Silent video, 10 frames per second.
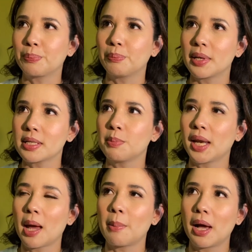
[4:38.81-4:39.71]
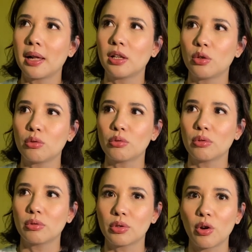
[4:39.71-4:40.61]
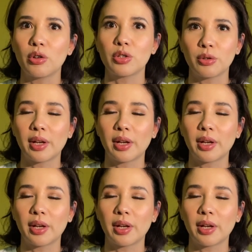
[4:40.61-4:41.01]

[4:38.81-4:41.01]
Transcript: mas minamahal yung songs